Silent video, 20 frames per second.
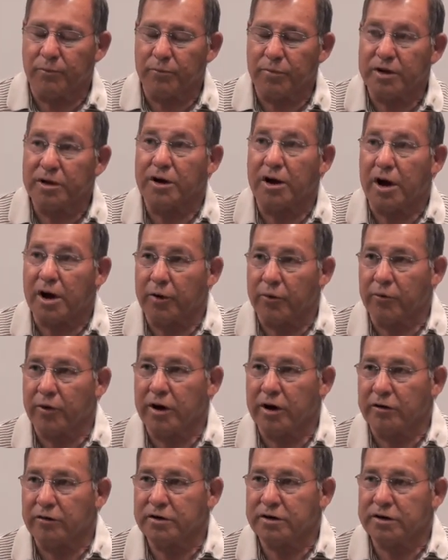been
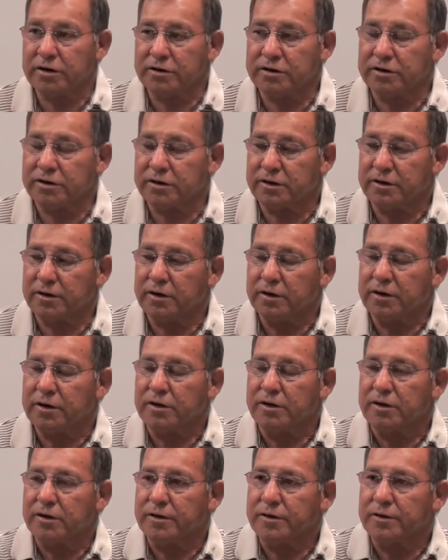around it,
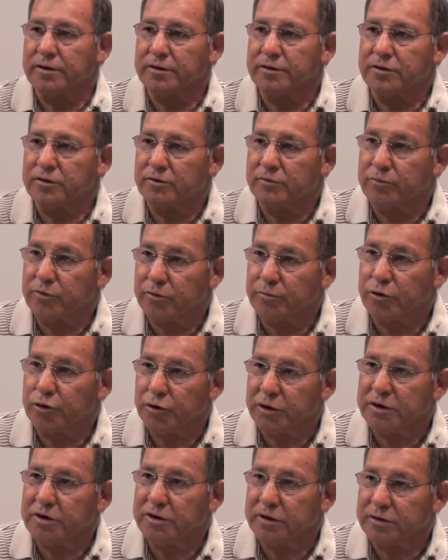
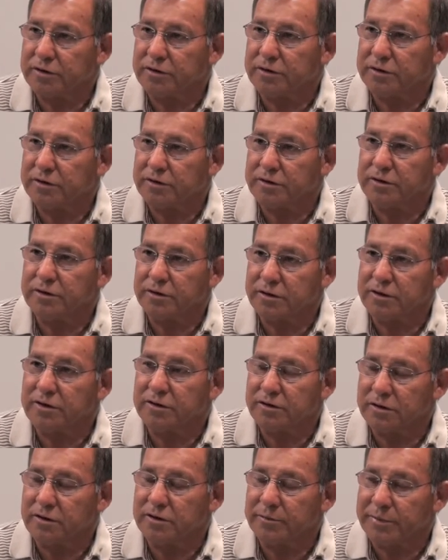promoting it
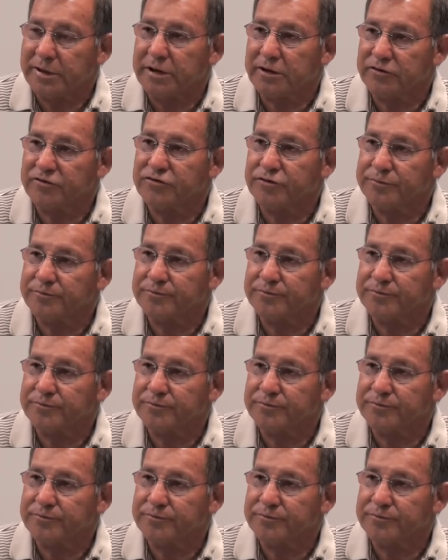in the past.